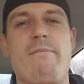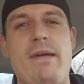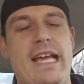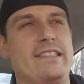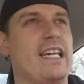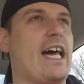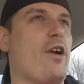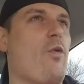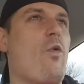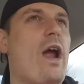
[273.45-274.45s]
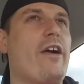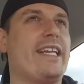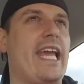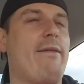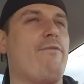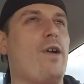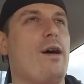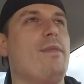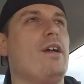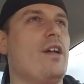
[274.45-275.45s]
amazing. I don't know where it came
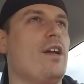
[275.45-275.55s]
from.